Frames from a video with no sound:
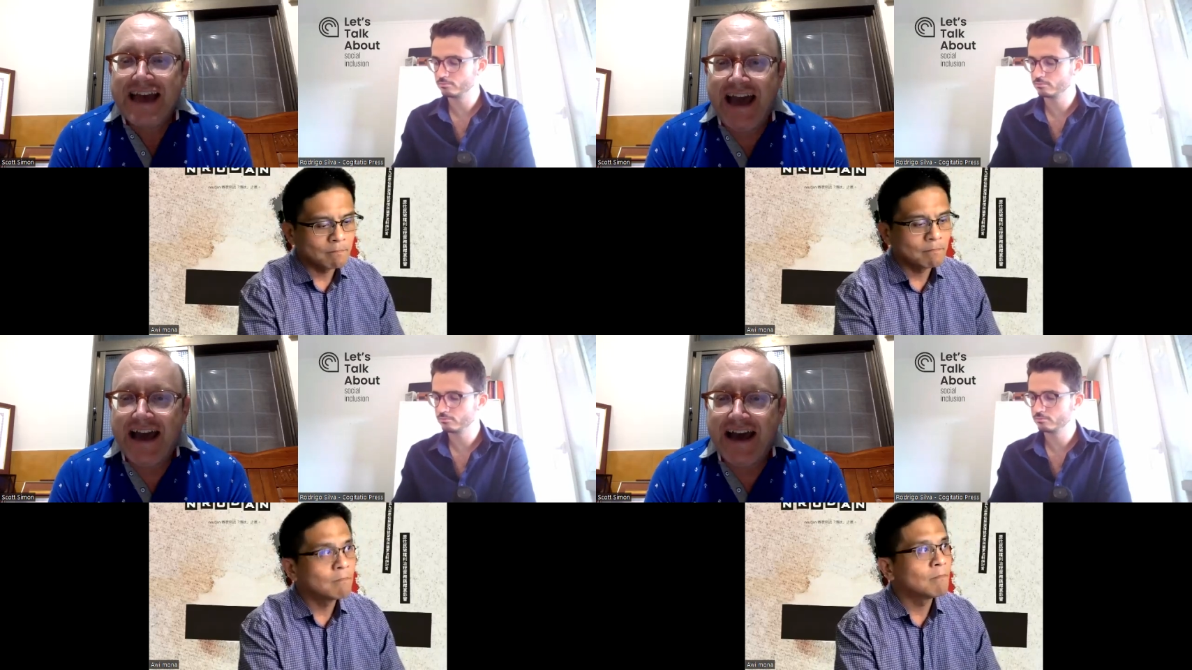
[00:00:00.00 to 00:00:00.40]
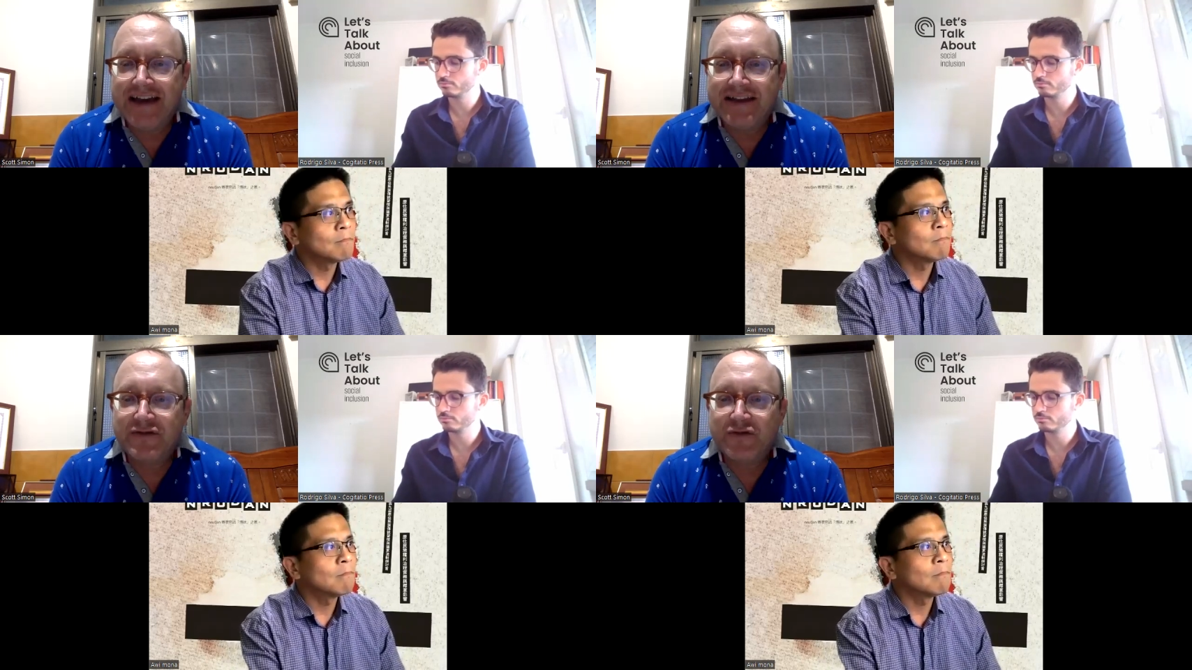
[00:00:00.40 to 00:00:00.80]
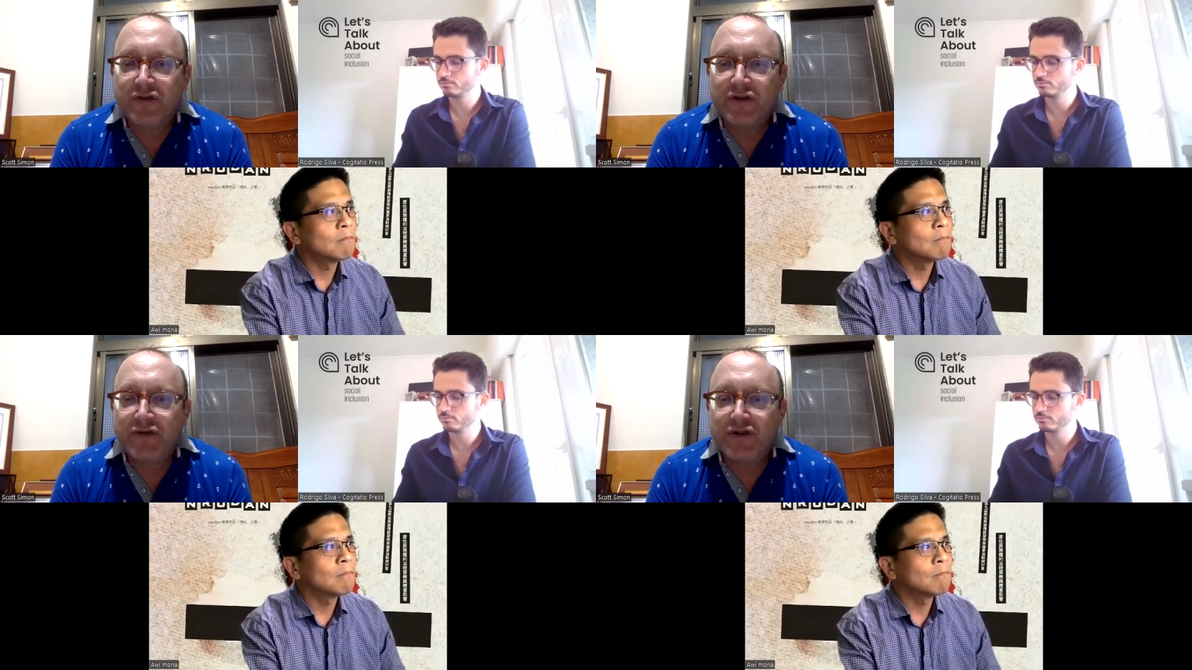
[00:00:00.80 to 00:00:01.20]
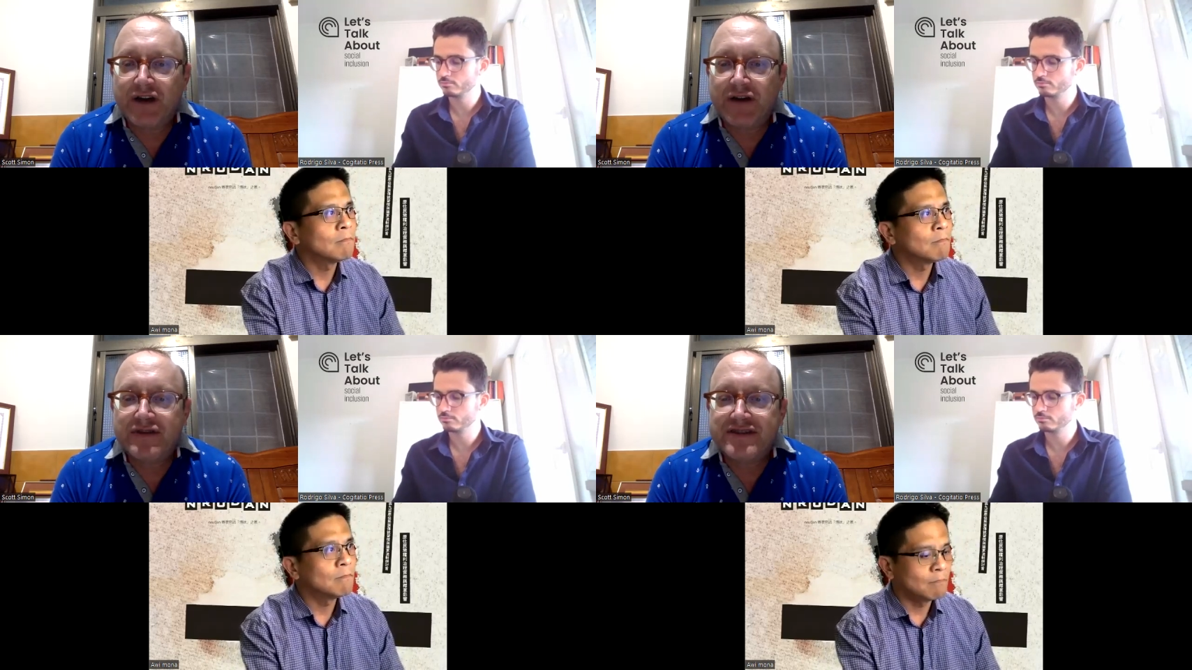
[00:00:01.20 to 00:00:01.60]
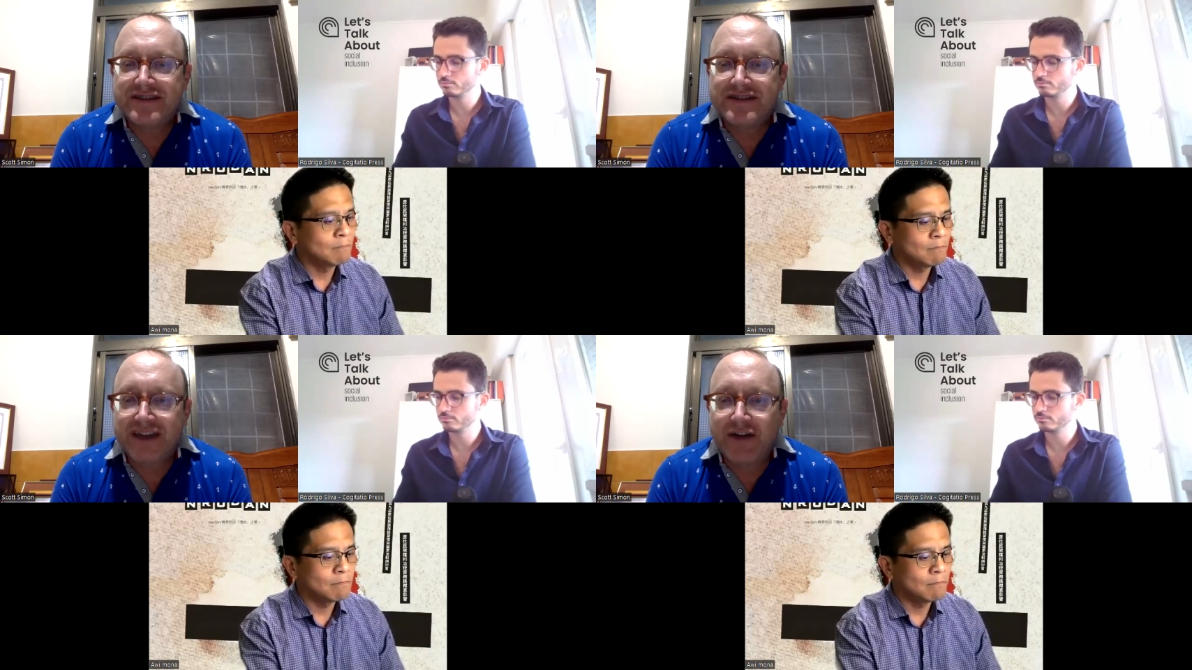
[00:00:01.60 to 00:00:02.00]
Speaker 1: and we were i was
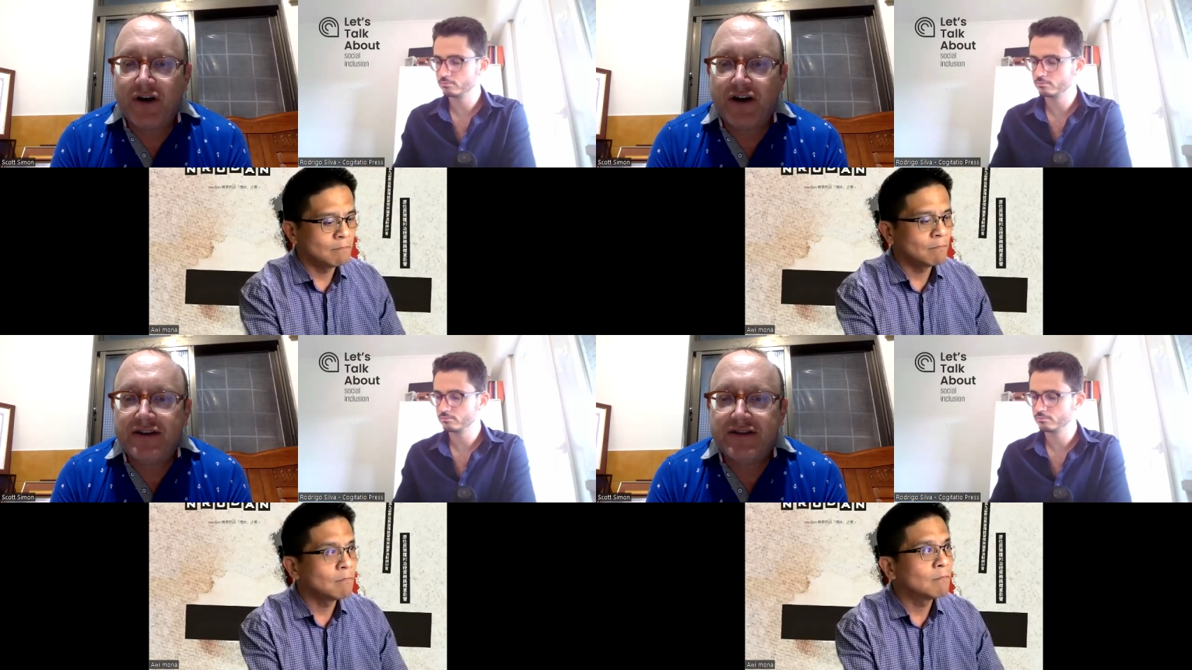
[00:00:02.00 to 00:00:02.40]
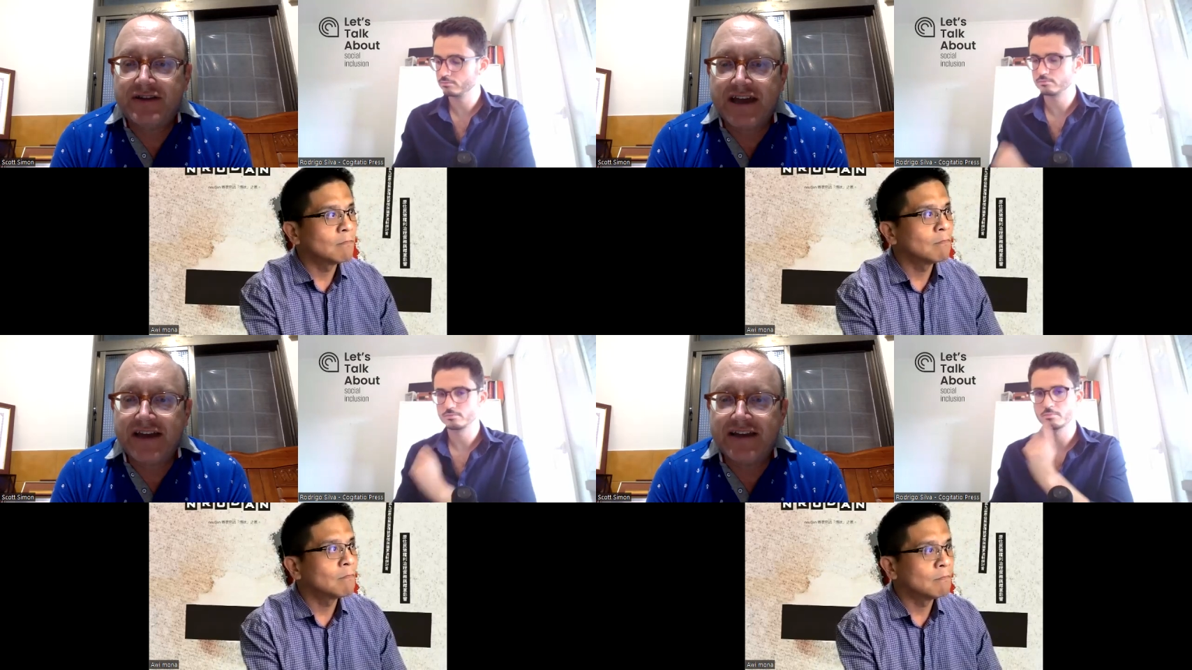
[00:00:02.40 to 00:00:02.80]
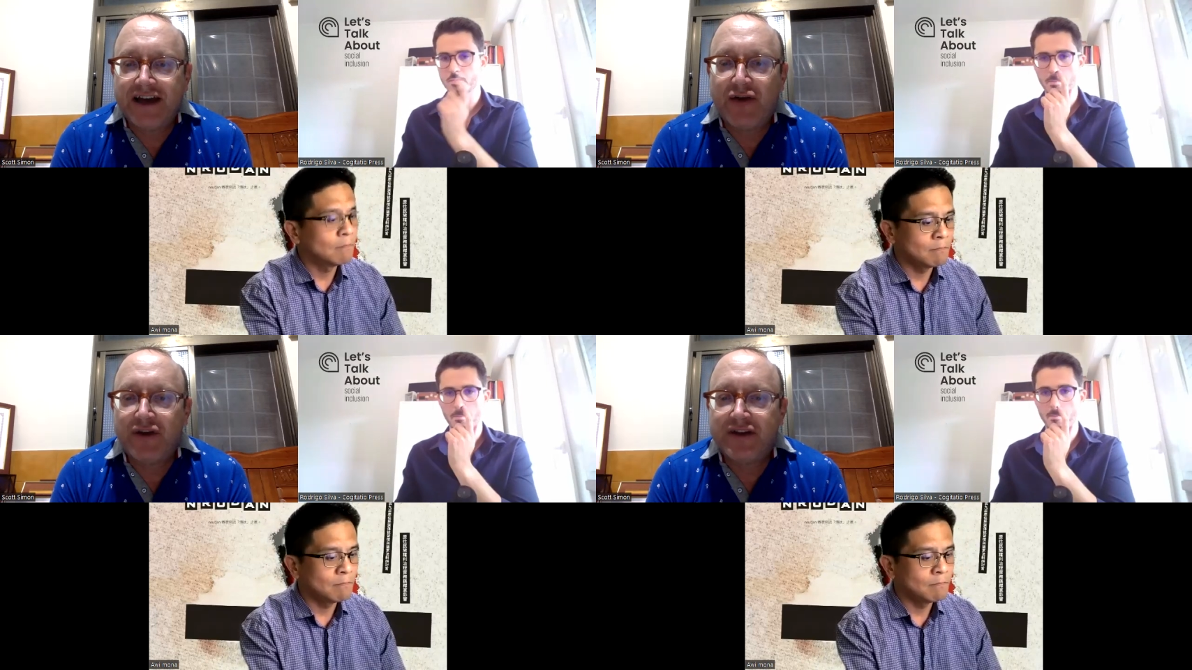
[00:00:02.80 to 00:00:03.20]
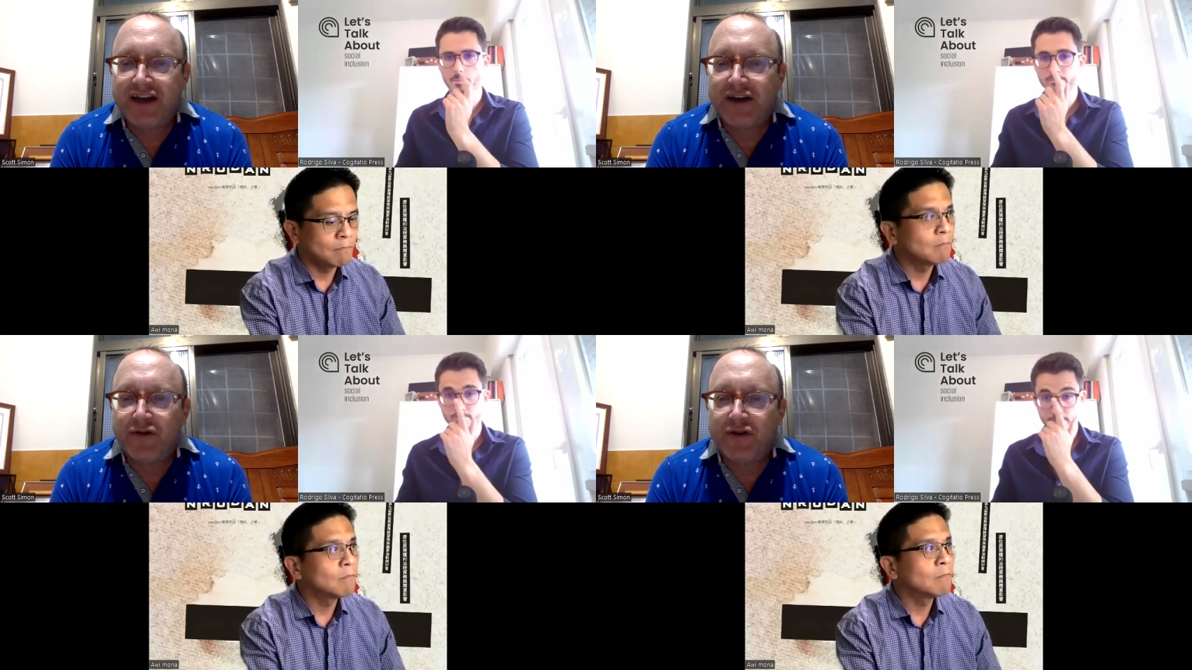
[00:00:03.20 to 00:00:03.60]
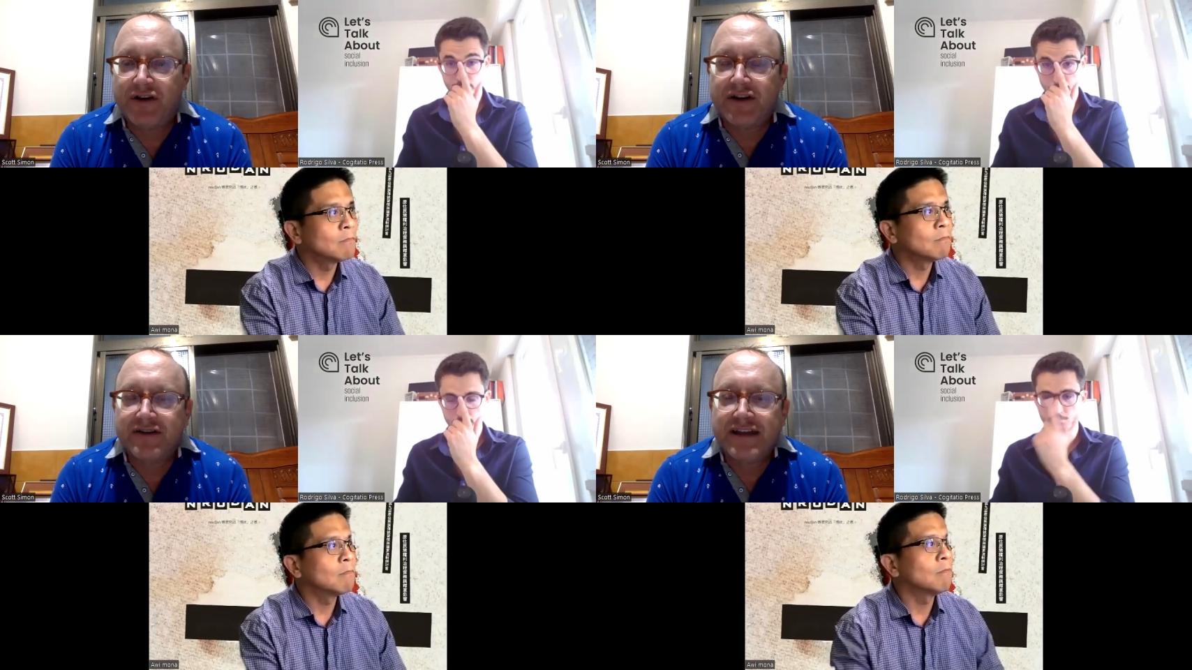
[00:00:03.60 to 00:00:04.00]
in taiwan and Awi and i were